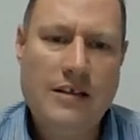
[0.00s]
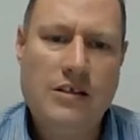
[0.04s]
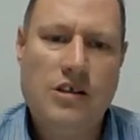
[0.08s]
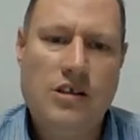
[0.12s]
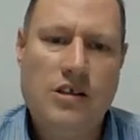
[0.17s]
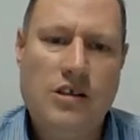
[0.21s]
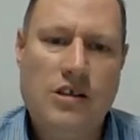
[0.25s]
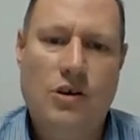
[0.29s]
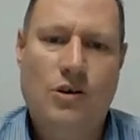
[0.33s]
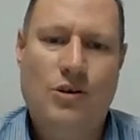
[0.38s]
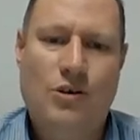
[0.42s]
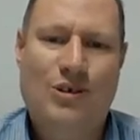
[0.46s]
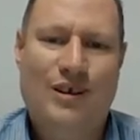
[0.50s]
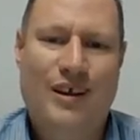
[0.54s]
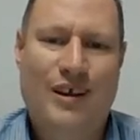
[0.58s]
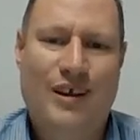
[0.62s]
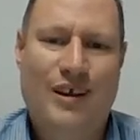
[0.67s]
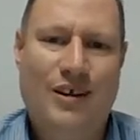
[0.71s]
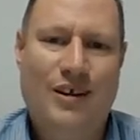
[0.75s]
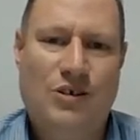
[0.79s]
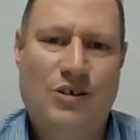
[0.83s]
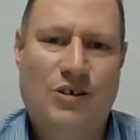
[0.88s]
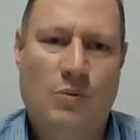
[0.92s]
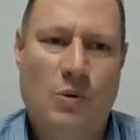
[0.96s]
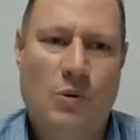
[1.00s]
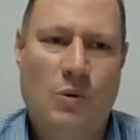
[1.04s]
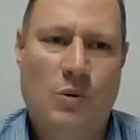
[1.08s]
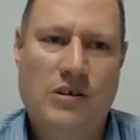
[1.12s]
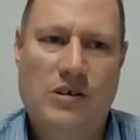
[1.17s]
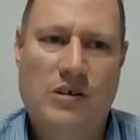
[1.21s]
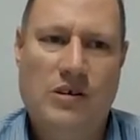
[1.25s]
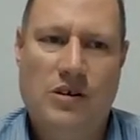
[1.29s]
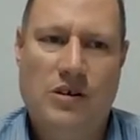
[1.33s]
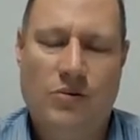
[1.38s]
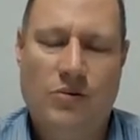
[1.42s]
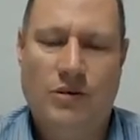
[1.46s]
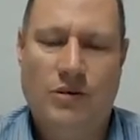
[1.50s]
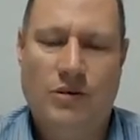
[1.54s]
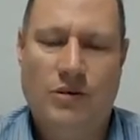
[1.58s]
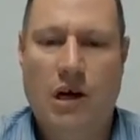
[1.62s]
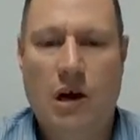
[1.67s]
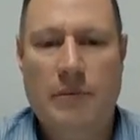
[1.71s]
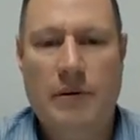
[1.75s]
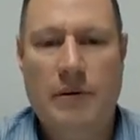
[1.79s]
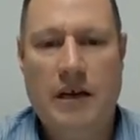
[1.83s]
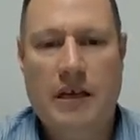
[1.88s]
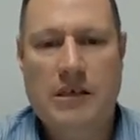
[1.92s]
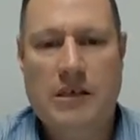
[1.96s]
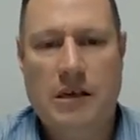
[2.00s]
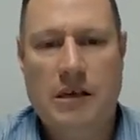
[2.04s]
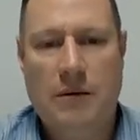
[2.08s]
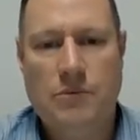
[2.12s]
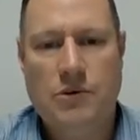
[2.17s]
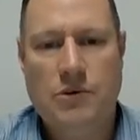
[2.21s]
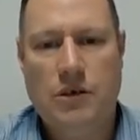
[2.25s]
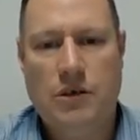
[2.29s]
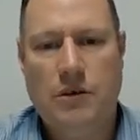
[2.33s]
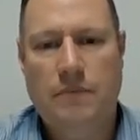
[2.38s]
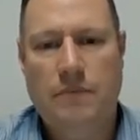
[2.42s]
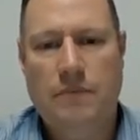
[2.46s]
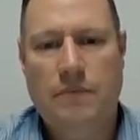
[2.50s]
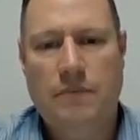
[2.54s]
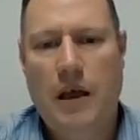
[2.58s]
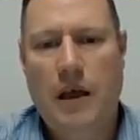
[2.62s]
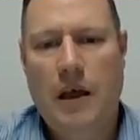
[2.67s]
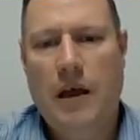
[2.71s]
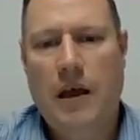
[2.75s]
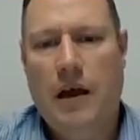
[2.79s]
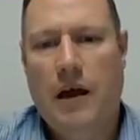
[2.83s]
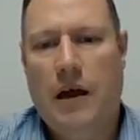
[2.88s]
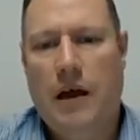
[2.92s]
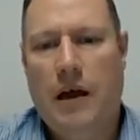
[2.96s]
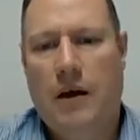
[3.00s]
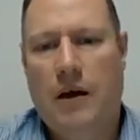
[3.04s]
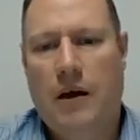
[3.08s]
needed to use the small business retirement exemption,